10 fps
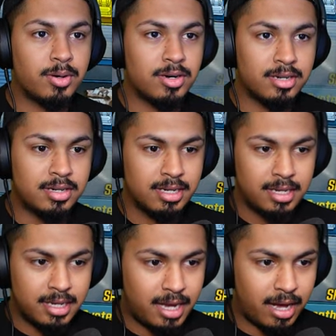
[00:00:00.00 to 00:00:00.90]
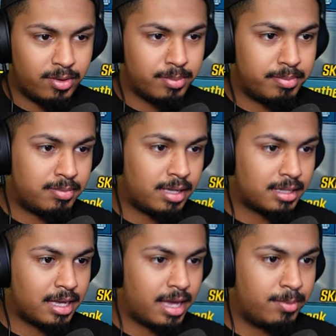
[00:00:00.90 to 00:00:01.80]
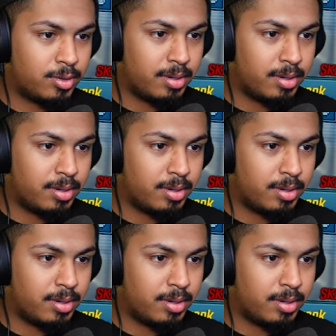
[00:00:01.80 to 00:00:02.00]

bro. I would have thought the game would